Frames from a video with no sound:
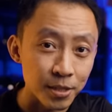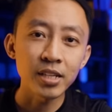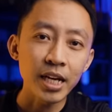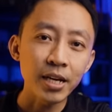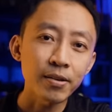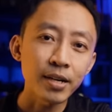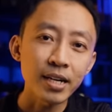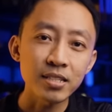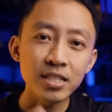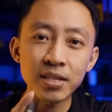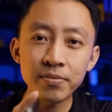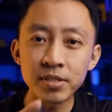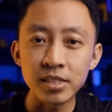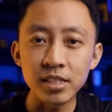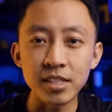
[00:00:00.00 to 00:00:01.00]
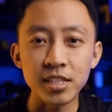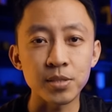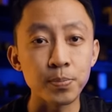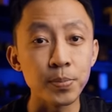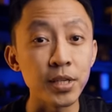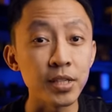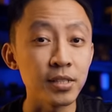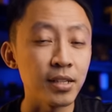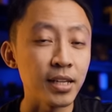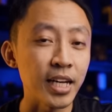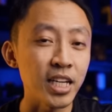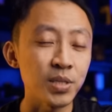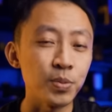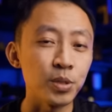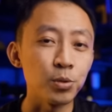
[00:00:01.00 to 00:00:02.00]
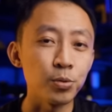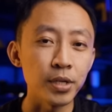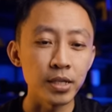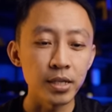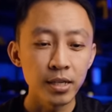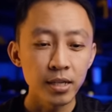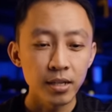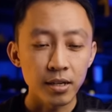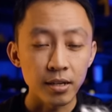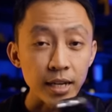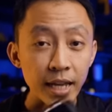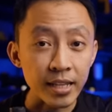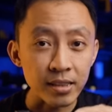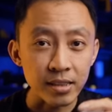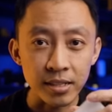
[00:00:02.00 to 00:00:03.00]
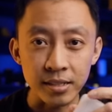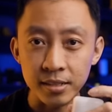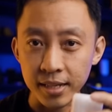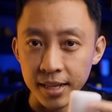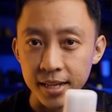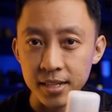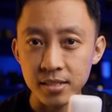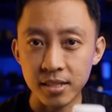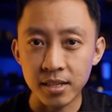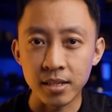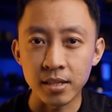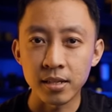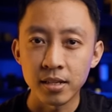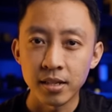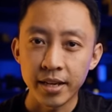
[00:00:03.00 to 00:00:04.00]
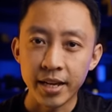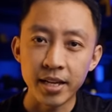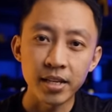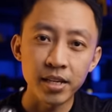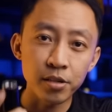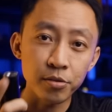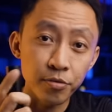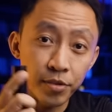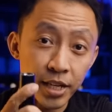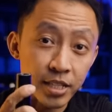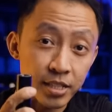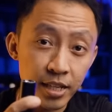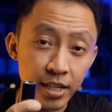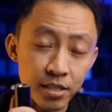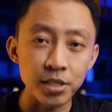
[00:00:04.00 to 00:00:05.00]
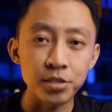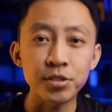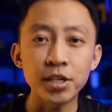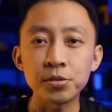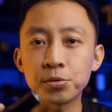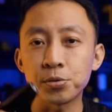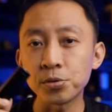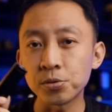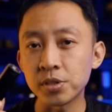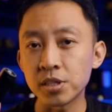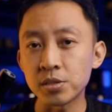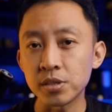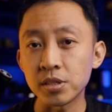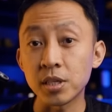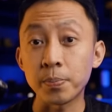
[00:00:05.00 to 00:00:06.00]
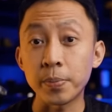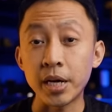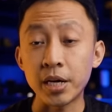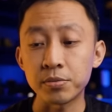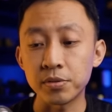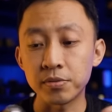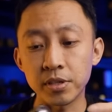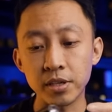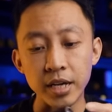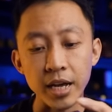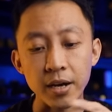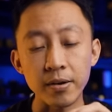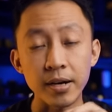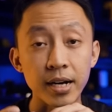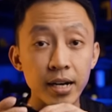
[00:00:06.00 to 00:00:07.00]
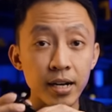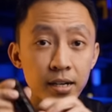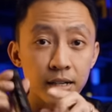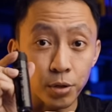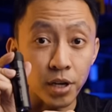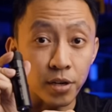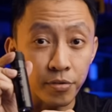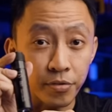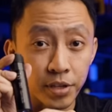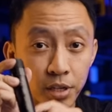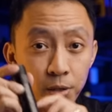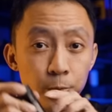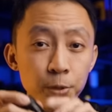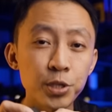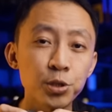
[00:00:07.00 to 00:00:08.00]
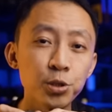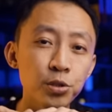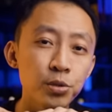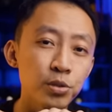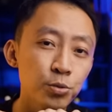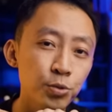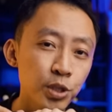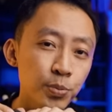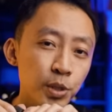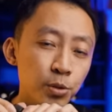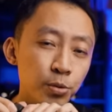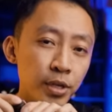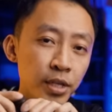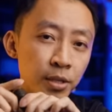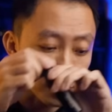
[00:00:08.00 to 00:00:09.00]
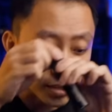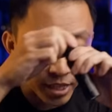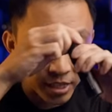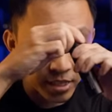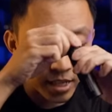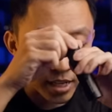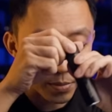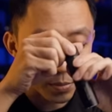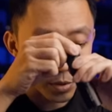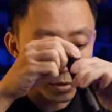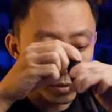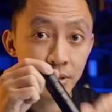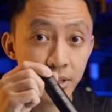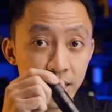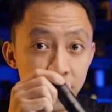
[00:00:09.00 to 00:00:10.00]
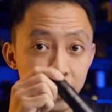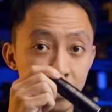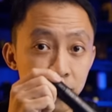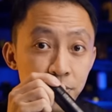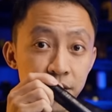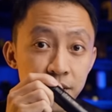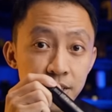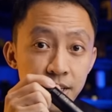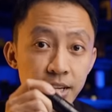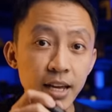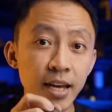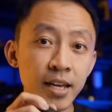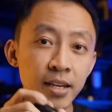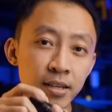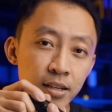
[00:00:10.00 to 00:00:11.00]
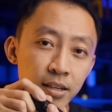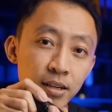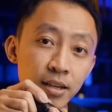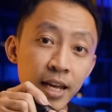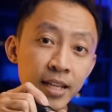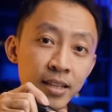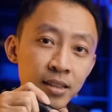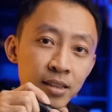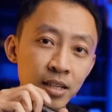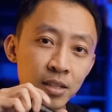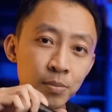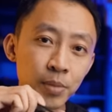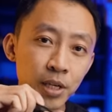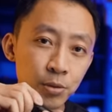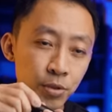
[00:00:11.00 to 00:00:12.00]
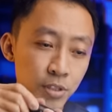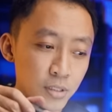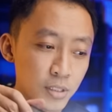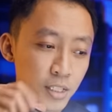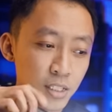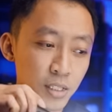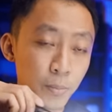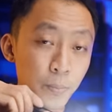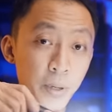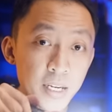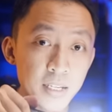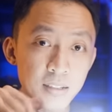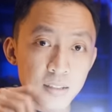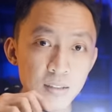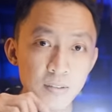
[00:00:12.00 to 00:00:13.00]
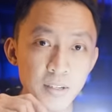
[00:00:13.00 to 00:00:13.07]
The LR70 has blurred the lines between lantern lights and handheld flashlights. They tried to do this in the past with the LR12 here, which could switch between flashlight mode, right here, flashlight, and lantern by twisting the base.